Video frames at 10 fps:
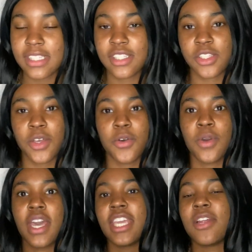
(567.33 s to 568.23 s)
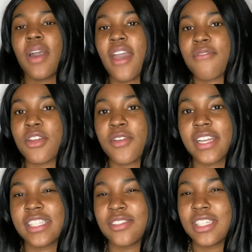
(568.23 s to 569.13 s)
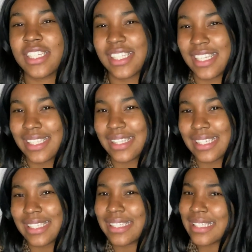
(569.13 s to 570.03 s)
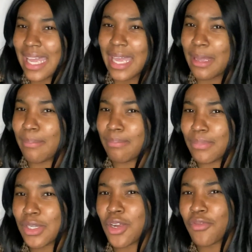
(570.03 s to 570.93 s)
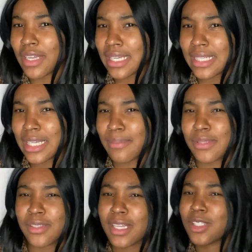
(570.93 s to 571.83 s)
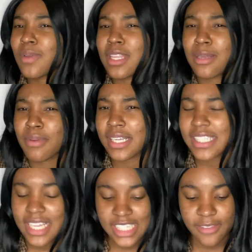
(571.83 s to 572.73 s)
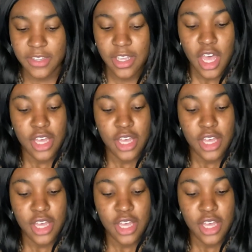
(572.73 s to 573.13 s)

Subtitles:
So, every grad student just isn't the same curriculum, so that's why the price tag's iffy.